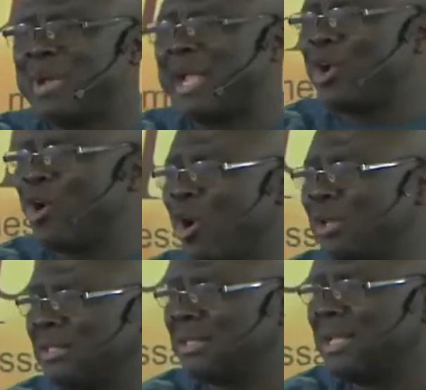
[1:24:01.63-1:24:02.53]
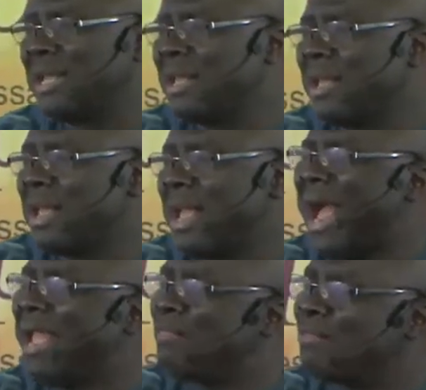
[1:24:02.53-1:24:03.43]
my God.
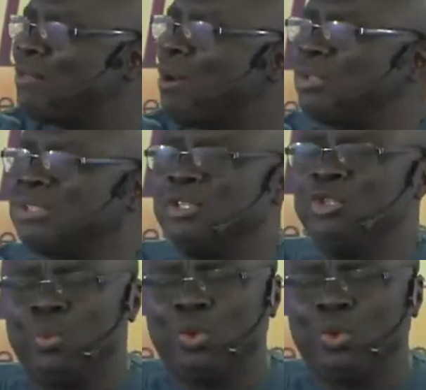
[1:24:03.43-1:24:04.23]
I thought you